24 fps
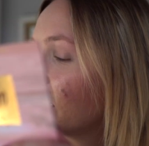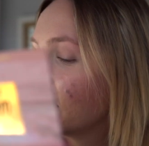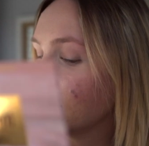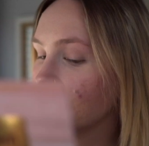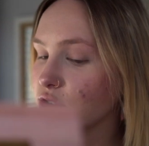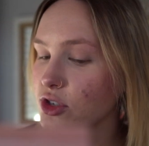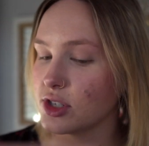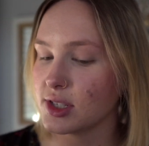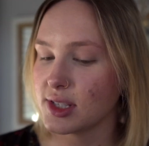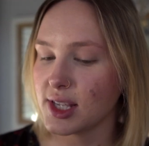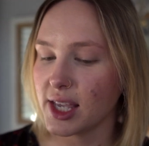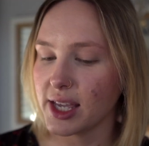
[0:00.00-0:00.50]

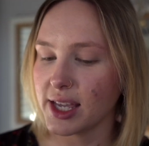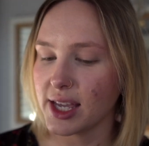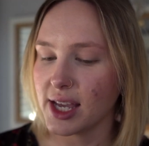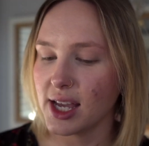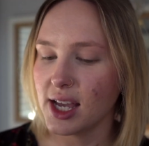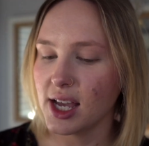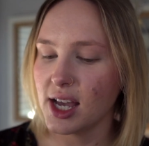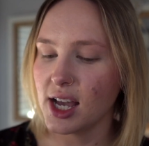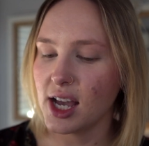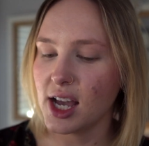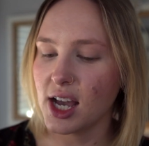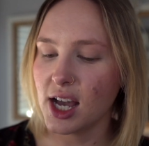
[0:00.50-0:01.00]
and just like
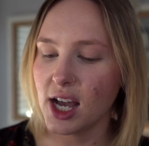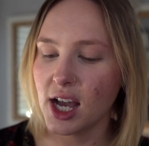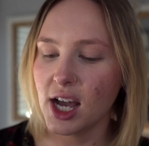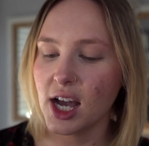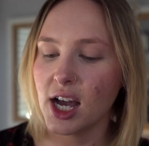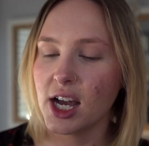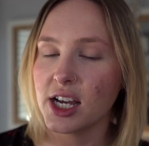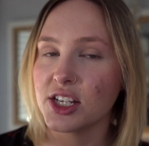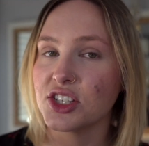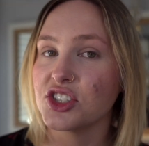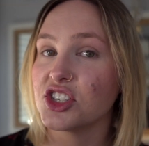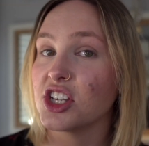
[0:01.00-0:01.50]

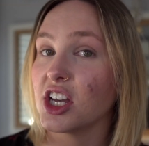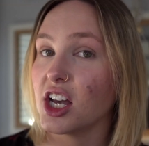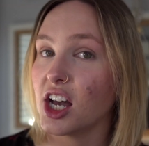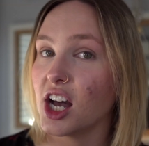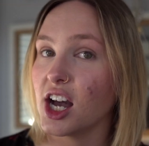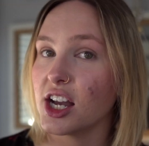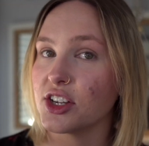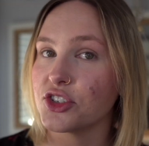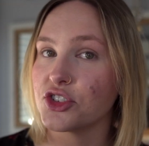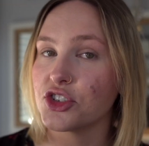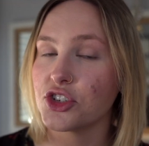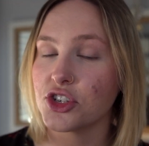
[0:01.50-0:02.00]
a
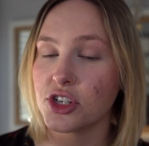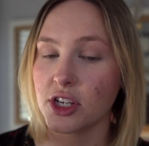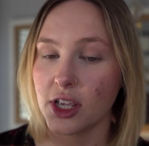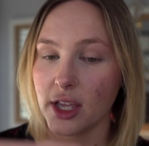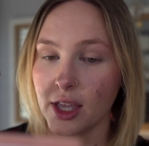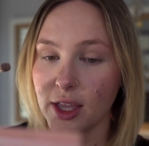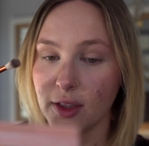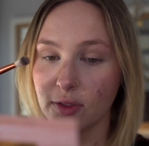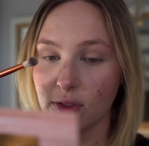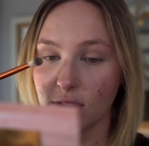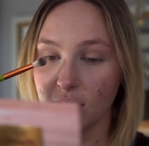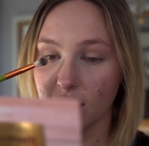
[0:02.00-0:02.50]
touch
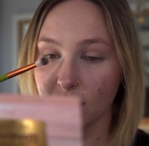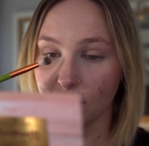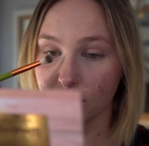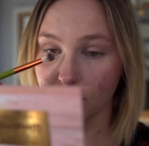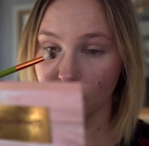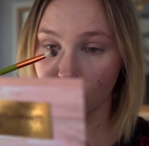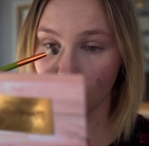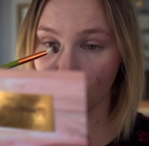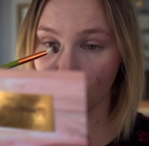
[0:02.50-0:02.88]
in the inner